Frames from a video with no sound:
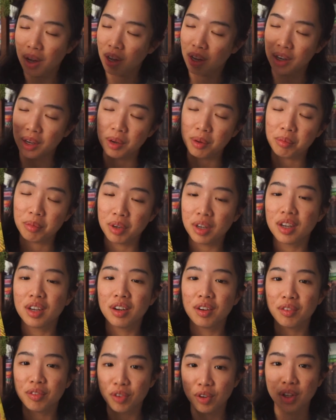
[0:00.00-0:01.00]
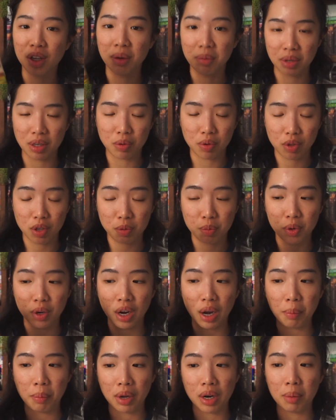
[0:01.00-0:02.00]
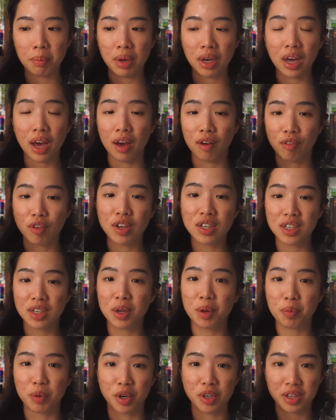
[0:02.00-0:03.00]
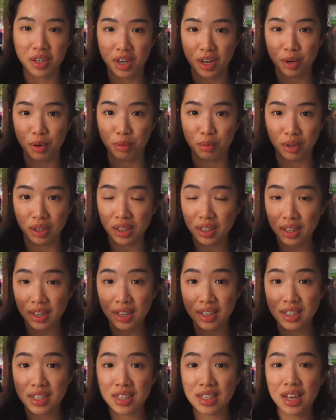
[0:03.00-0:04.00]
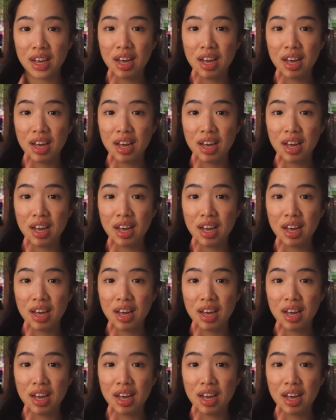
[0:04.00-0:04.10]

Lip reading: I am fully obsessed with this book. I'm gonna make every single person I know read this,